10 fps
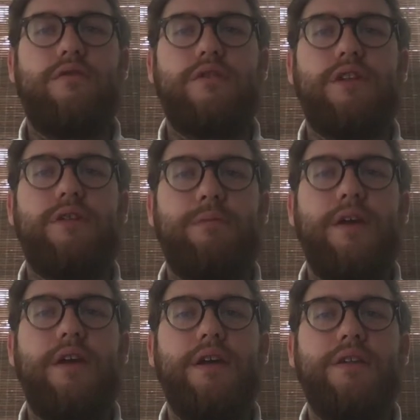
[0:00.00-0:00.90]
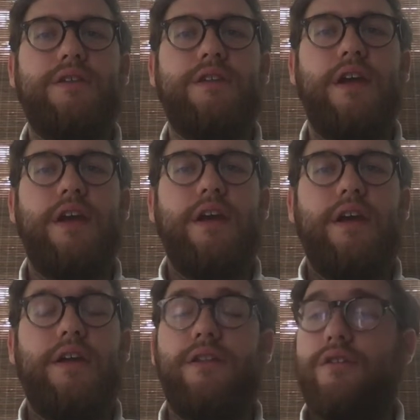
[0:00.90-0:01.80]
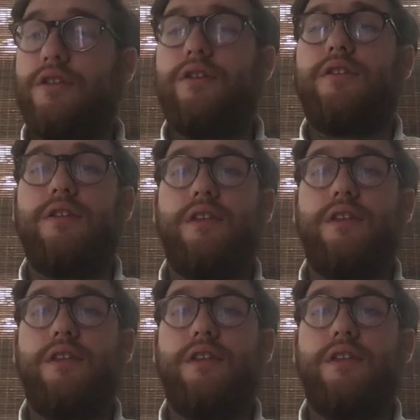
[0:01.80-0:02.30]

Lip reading: It really depends. And there's certain